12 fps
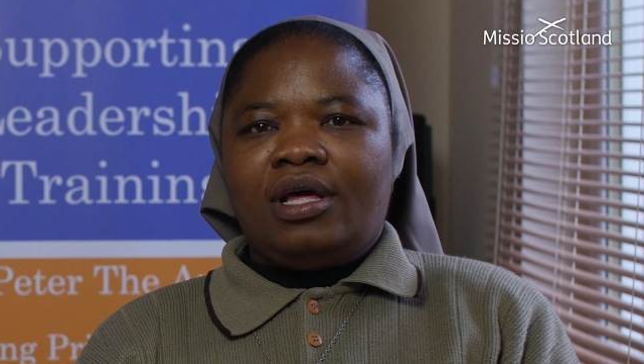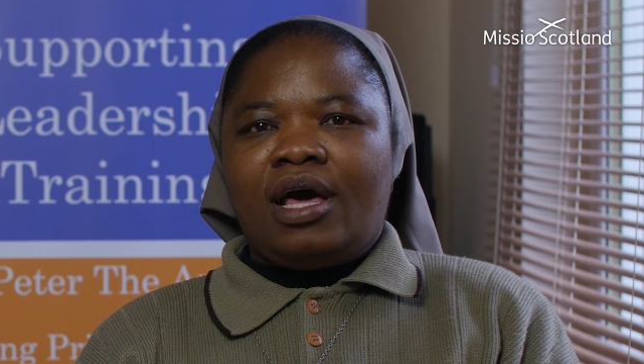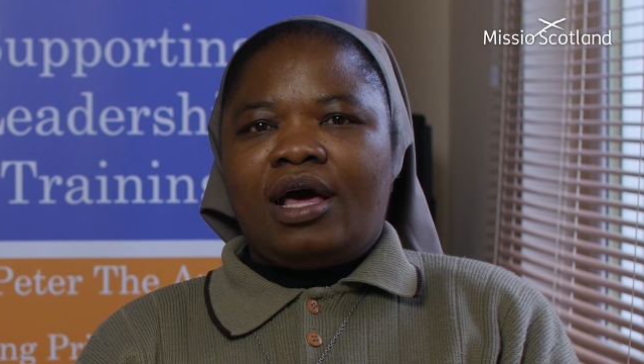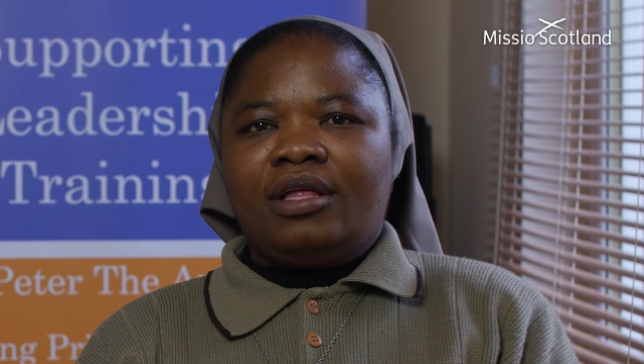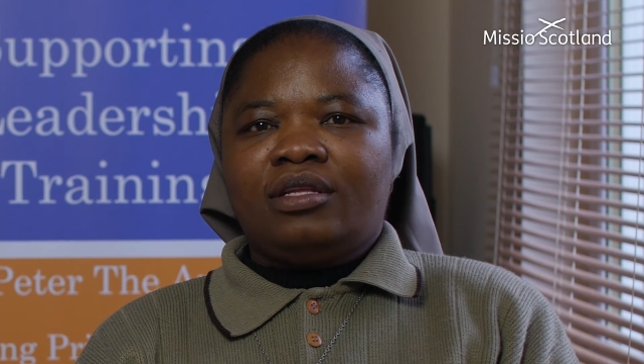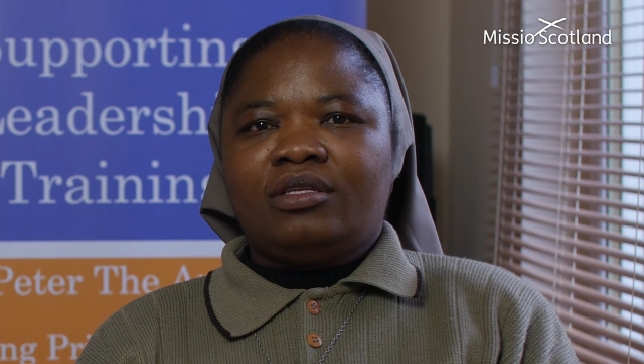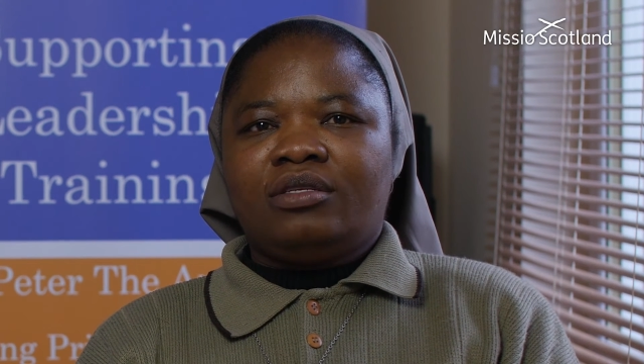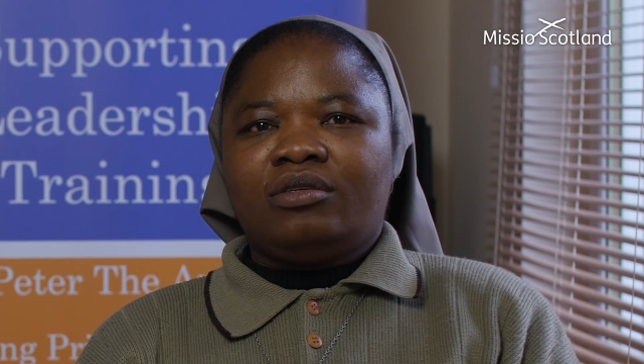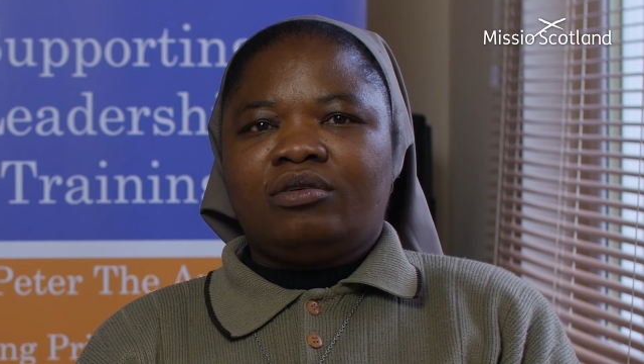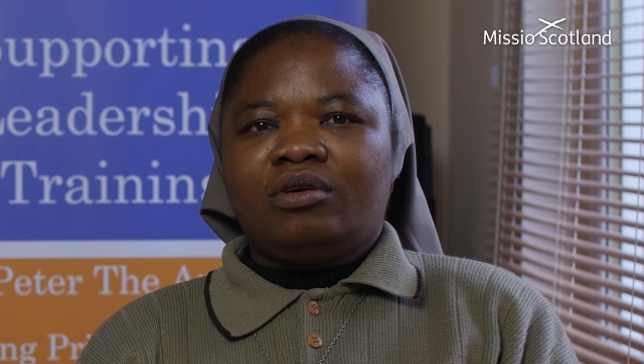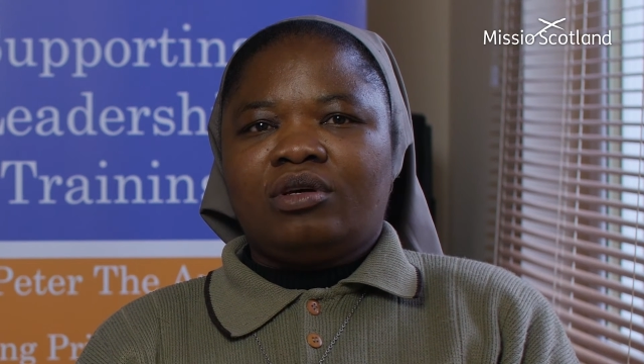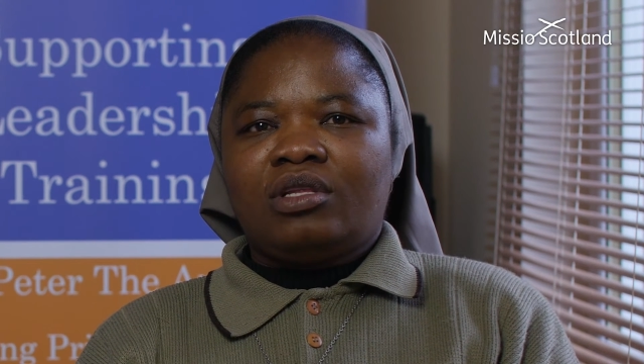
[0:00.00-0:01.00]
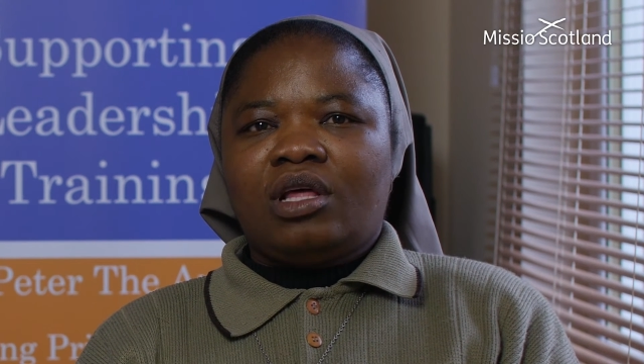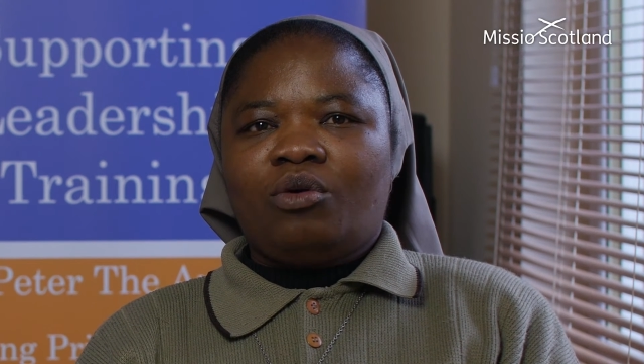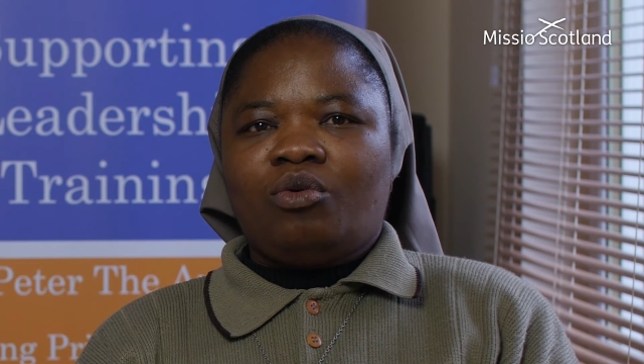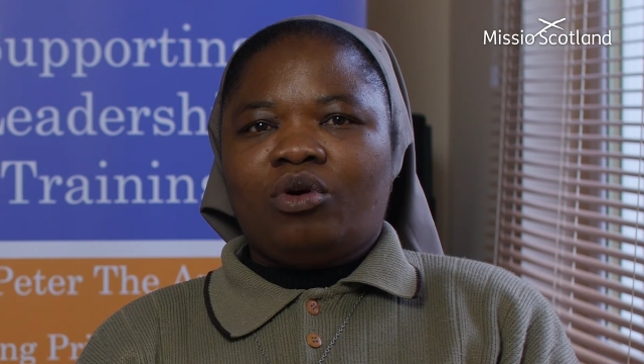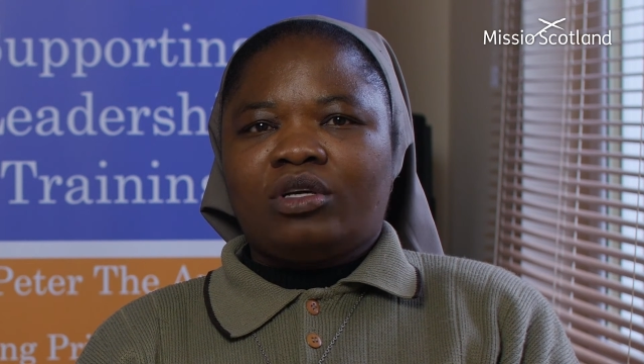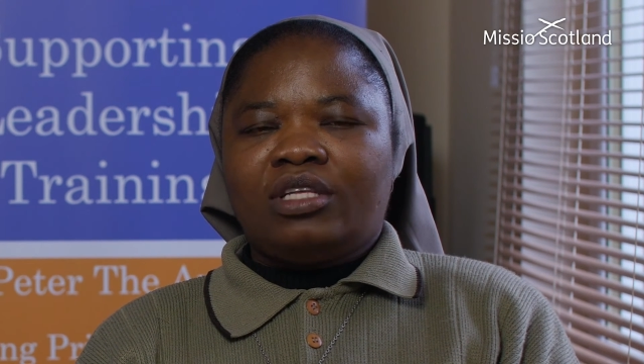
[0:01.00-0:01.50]
and the
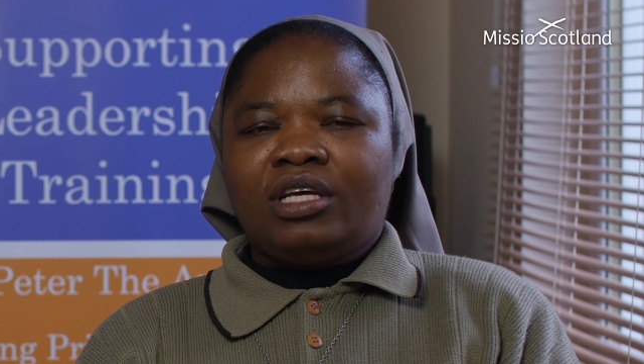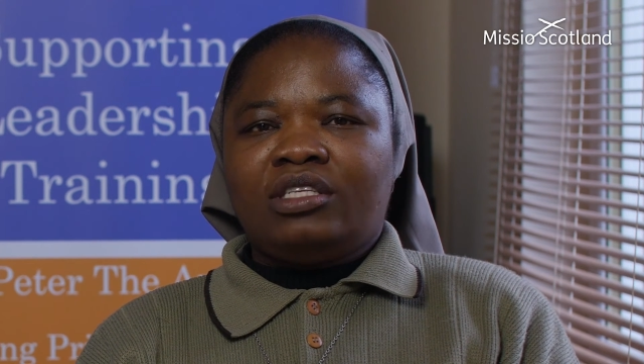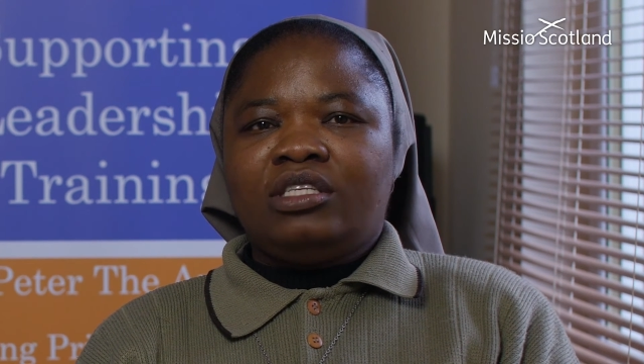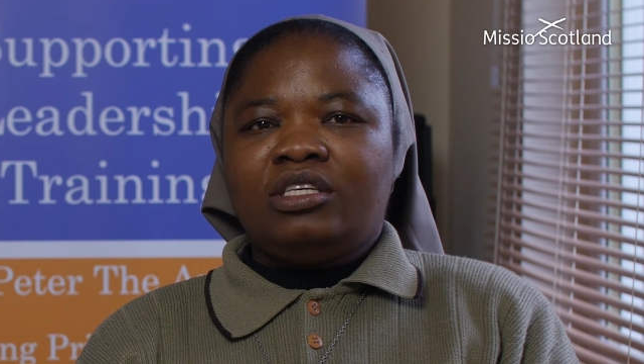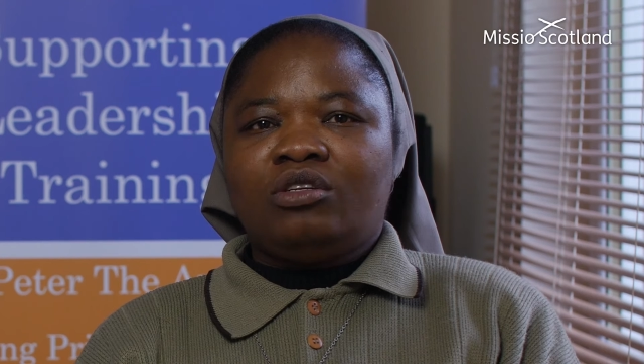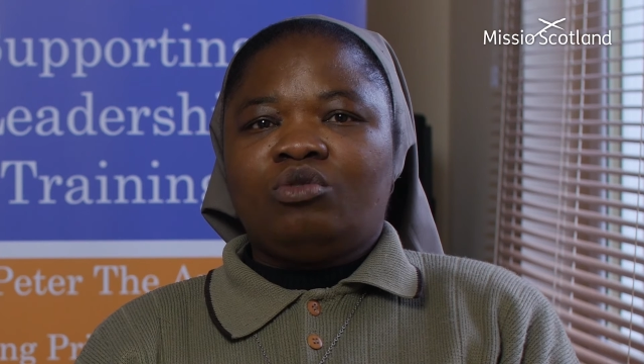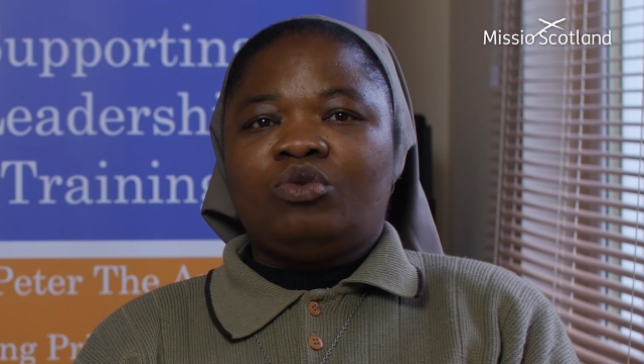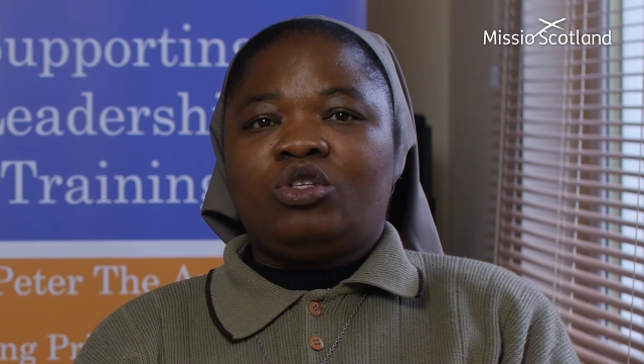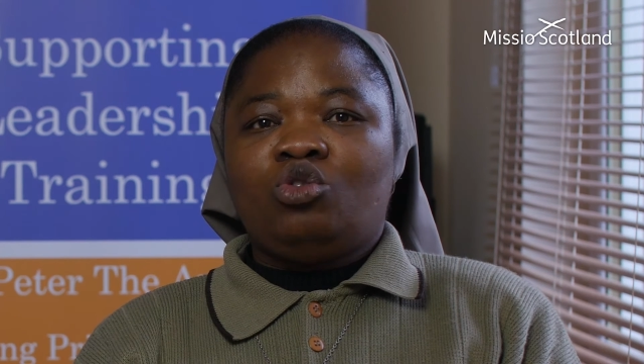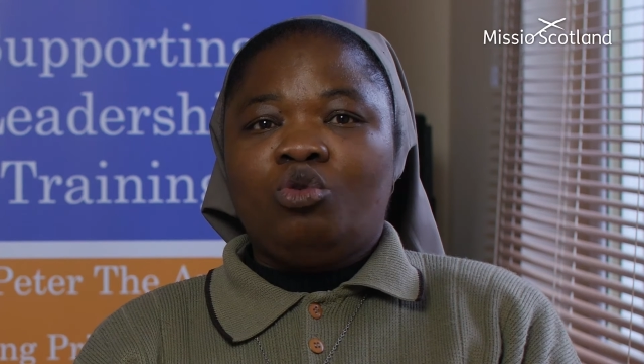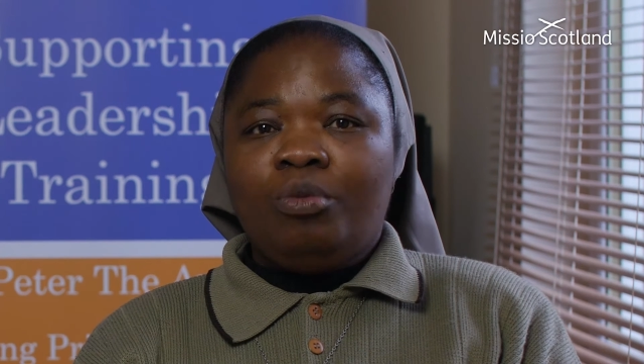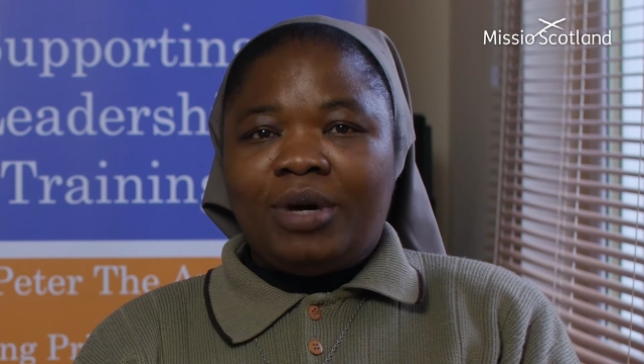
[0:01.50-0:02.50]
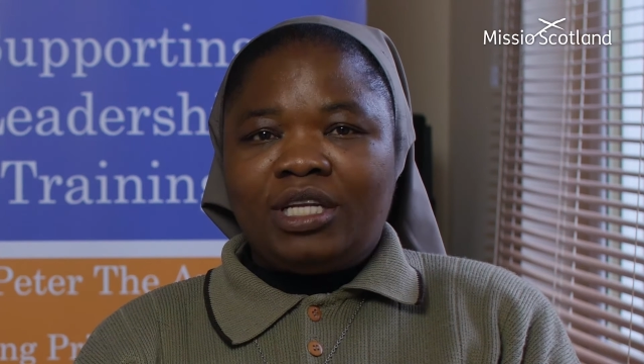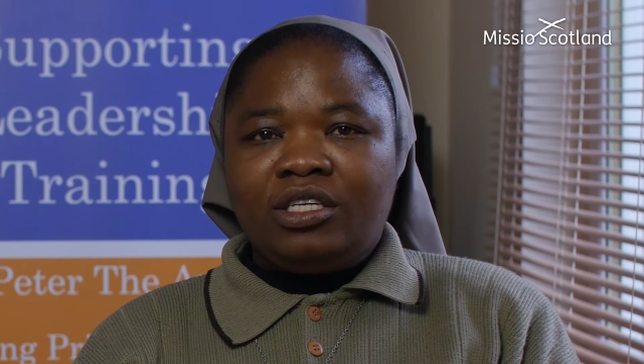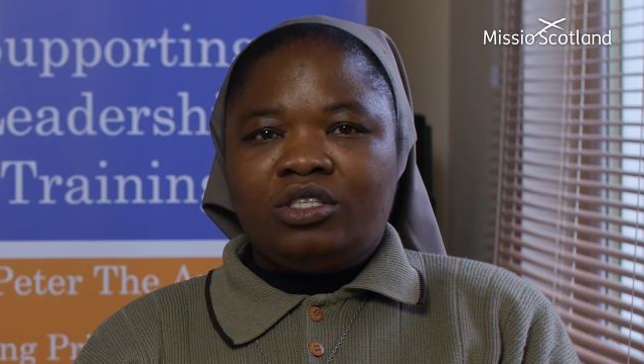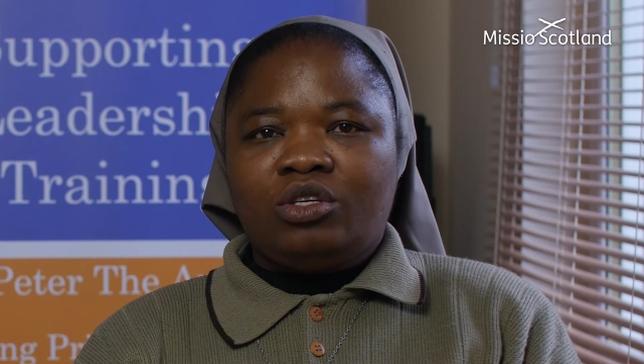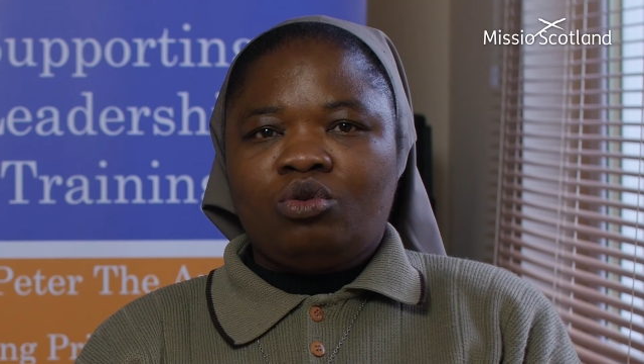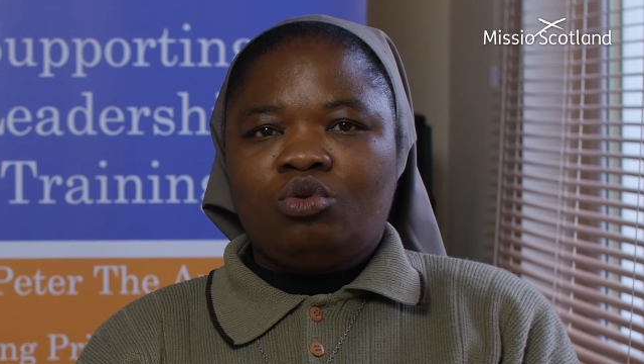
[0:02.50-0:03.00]
work that deals with humanity,